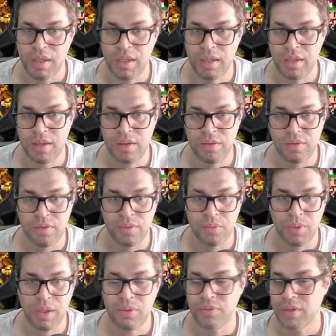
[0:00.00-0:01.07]
and,
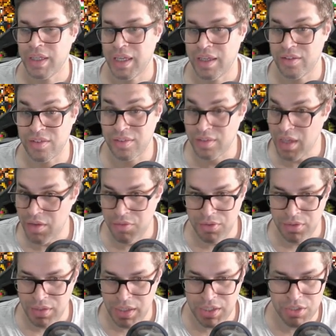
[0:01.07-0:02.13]
well, has
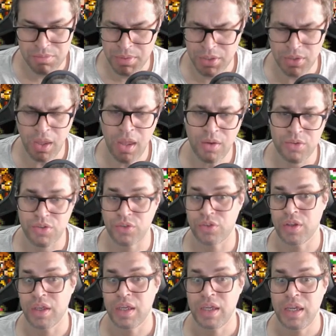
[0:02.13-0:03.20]
7 HP gauges.